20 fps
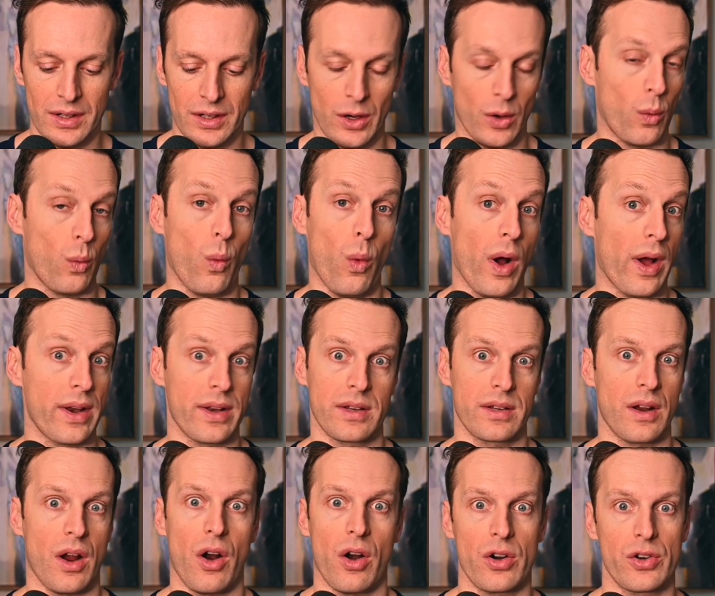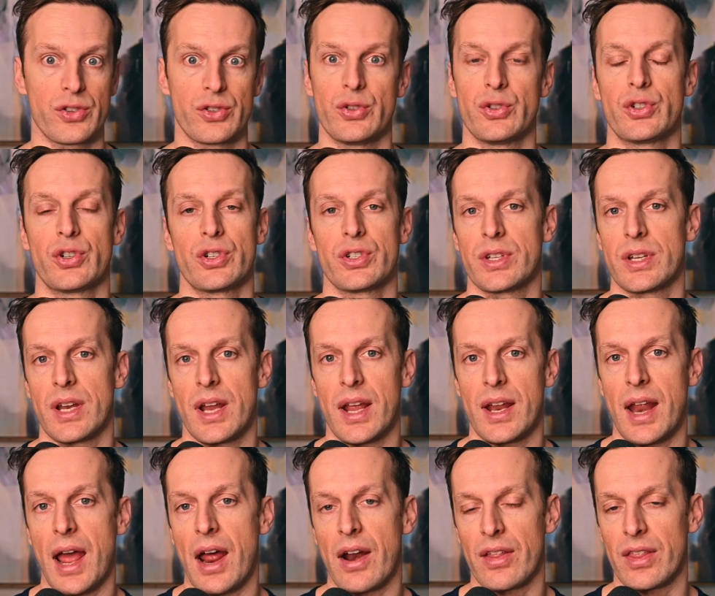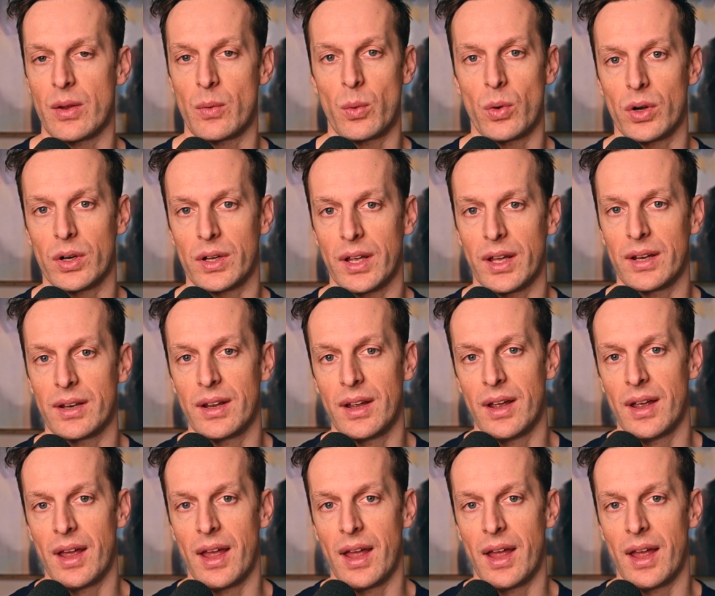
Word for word: you know what are sutures and, and how do they work and